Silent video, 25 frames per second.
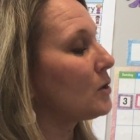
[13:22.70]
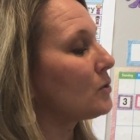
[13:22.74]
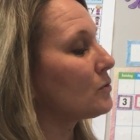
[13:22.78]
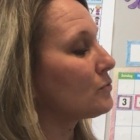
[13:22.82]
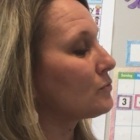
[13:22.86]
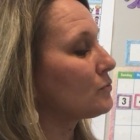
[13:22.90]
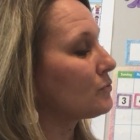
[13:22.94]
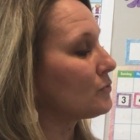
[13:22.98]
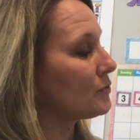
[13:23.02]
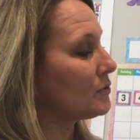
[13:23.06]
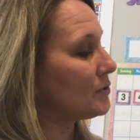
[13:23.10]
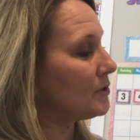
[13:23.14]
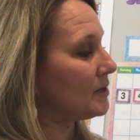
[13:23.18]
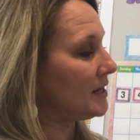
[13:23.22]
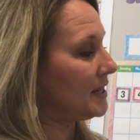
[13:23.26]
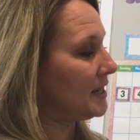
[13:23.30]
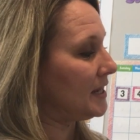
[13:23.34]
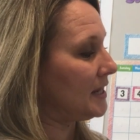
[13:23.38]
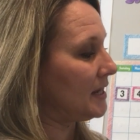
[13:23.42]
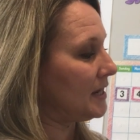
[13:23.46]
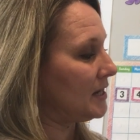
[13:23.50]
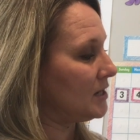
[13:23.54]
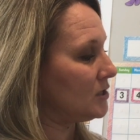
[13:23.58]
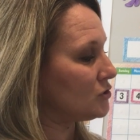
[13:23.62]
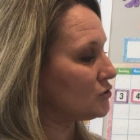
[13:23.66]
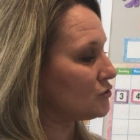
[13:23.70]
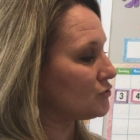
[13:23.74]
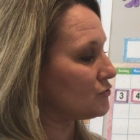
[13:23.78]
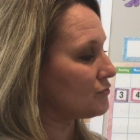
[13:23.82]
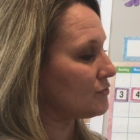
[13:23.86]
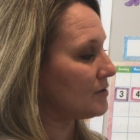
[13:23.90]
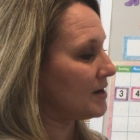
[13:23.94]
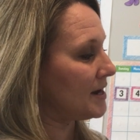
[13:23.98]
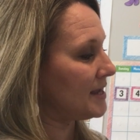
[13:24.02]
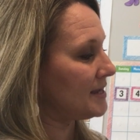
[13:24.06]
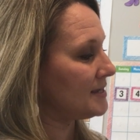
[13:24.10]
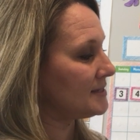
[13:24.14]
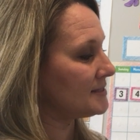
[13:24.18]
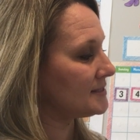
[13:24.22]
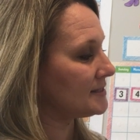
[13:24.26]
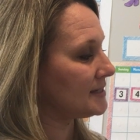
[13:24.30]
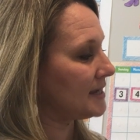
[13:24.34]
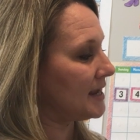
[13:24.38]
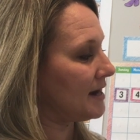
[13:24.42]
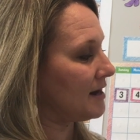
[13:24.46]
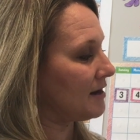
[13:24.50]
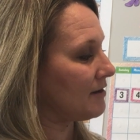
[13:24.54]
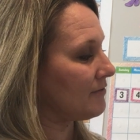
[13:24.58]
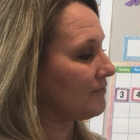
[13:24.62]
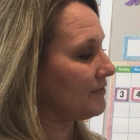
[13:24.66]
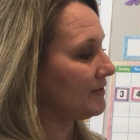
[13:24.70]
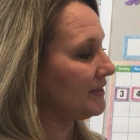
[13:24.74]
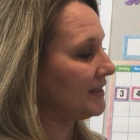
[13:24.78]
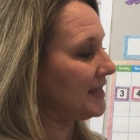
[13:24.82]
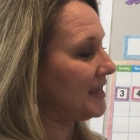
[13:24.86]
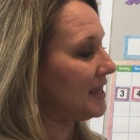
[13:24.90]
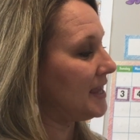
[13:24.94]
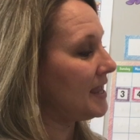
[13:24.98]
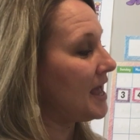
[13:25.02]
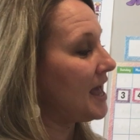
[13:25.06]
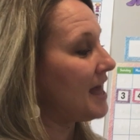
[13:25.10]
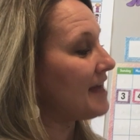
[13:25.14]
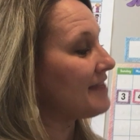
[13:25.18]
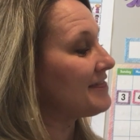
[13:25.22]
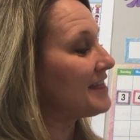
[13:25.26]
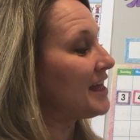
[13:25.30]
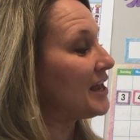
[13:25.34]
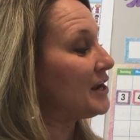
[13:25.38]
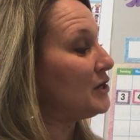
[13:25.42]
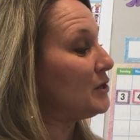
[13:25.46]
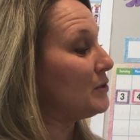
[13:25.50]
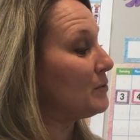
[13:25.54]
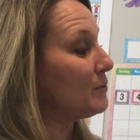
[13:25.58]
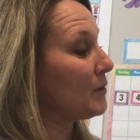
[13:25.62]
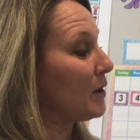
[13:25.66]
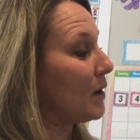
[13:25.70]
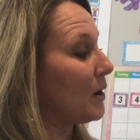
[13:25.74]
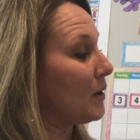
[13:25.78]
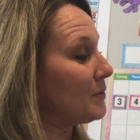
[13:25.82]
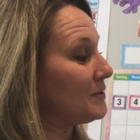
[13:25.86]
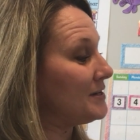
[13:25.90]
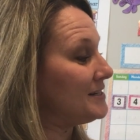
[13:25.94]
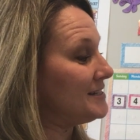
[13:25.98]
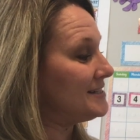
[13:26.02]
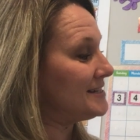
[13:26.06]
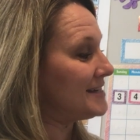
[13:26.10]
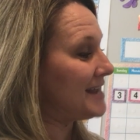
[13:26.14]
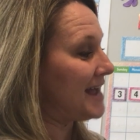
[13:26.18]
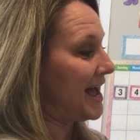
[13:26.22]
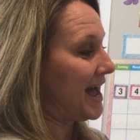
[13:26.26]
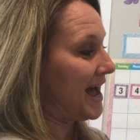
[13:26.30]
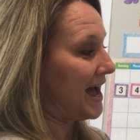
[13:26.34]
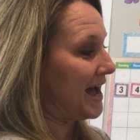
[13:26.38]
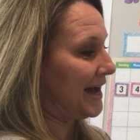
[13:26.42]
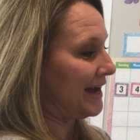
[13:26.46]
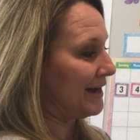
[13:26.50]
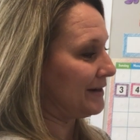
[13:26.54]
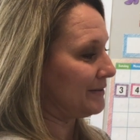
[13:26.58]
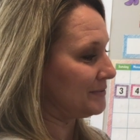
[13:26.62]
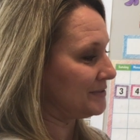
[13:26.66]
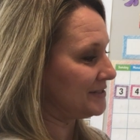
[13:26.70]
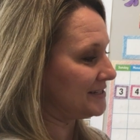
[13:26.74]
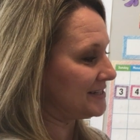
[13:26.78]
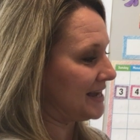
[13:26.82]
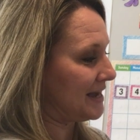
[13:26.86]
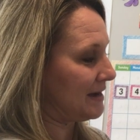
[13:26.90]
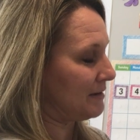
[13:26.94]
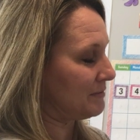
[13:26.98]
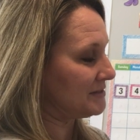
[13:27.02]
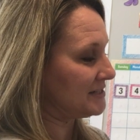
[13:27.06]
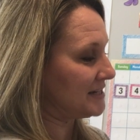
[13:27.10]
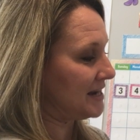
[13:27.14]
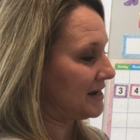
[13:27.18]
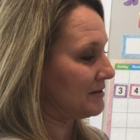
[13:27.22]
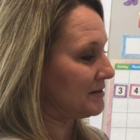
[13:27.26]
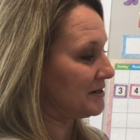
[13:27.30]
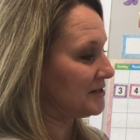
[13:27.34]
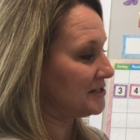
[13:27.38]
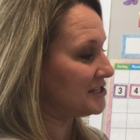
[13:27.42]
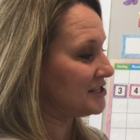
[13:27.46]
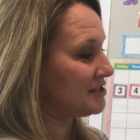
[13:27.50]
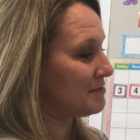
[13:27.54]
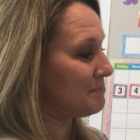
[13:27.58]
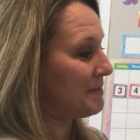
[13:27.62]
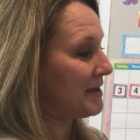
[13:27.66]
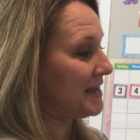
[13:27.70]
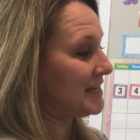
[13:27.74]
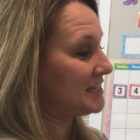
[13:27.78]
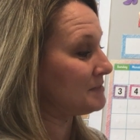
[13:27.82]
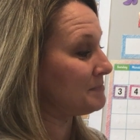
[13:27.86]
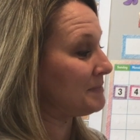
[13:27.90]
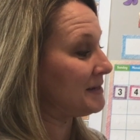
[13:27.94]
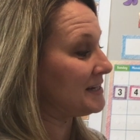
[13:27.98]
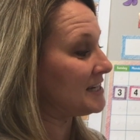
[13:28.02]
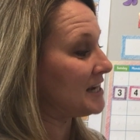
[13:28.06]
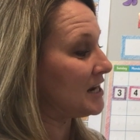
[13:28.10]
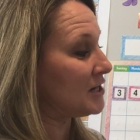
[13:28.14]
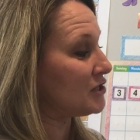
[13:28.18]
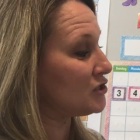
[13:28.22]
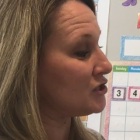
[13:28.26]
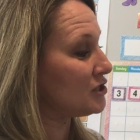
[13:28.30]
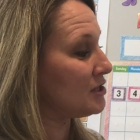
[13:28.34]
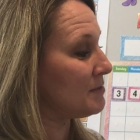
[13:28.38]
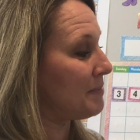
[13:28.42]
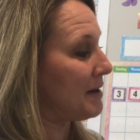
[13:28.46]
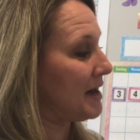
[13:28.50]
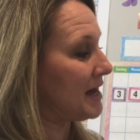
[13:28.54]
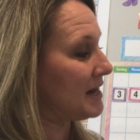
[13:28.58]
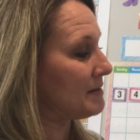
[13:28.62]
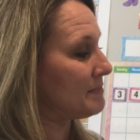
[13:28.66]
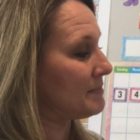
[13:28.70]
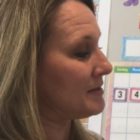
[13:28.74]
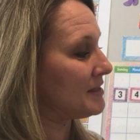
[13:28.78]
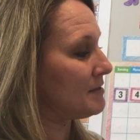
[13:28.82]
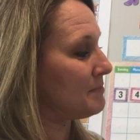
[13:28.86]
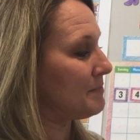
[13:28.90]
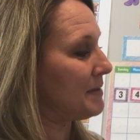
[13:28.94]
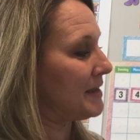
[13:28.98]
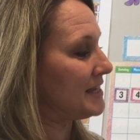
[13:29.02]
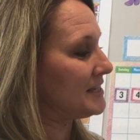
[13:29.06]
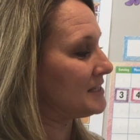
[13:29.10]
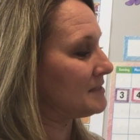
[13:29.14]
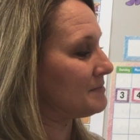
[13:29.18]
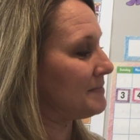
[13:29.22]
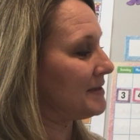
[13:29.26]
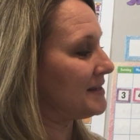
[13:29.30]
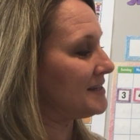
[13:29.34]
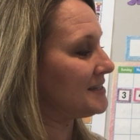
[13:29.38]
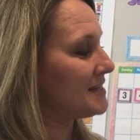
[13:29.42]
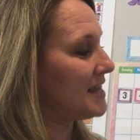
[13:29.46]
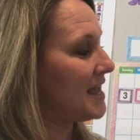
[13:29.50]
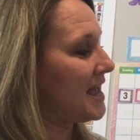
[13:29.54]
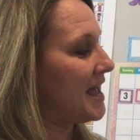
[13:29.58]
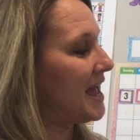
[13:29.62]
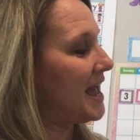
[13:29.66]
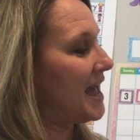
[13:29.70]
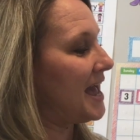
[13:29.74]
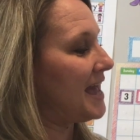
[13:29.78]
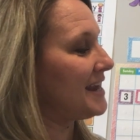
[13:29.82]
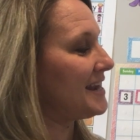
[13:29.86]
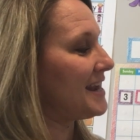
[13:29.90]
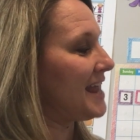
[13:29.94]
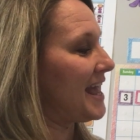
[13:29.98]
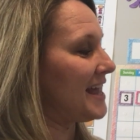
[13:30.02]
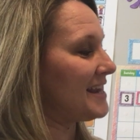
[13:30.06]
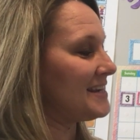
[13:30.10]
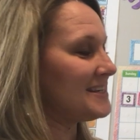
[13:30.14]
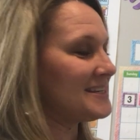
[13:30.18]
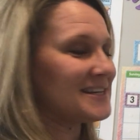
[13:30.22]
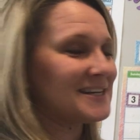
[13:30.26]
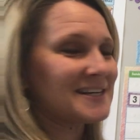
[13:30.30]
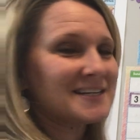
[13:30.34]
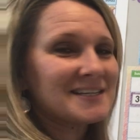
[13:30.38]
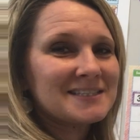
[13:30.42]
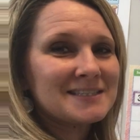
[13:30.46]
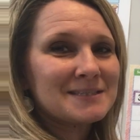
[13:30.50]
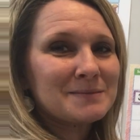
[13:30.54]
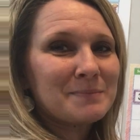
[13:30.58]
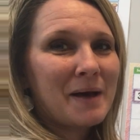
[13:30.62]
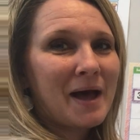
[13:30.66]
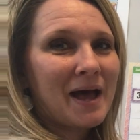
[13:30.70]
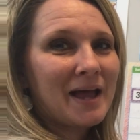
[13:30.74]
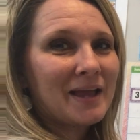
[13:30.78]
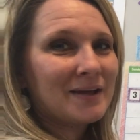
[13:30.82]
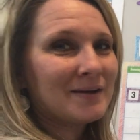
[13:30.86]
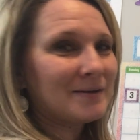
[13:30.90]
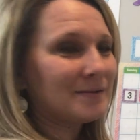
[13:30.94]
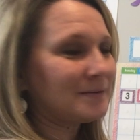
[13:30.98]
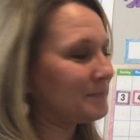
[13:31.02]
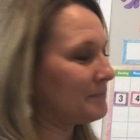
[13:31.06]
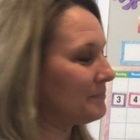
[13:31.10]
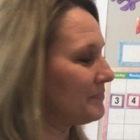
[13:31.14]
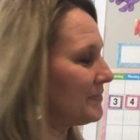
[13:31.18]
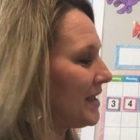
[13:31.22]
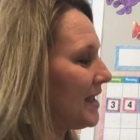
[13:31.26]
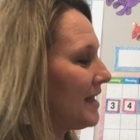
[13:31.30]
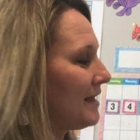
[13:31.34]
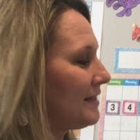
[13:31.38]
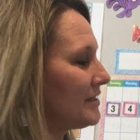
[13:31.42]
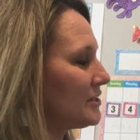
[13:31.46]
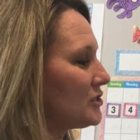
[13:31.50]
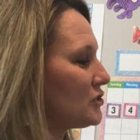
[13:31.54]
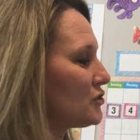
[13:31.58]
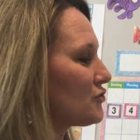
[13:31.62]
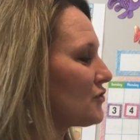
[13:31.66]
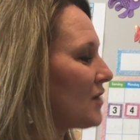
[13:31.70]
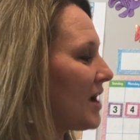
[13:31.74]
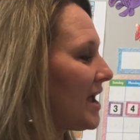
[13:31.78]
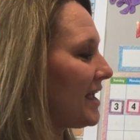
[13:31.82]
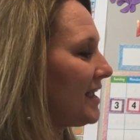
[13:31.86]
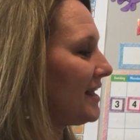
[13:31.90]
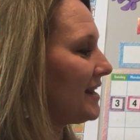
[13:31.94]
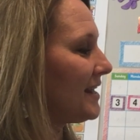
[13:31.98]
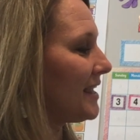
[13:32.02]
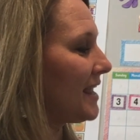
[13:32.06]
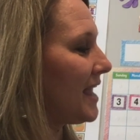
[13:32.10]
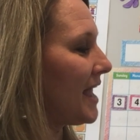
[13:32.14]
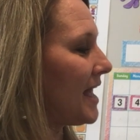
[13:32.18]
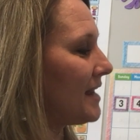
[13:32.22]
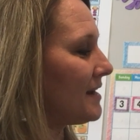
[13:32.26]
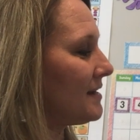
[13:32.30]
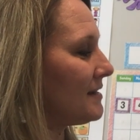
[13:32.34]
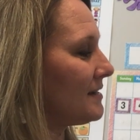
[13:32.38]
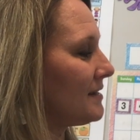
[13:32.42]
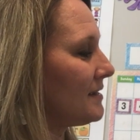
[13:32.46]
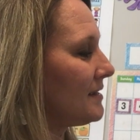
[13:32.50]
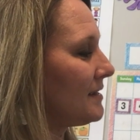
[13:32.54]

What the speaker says: retrace carefully, then you go down, down, down into the basement, touch the bottom of the basement, and end in a smile. Let's try it again.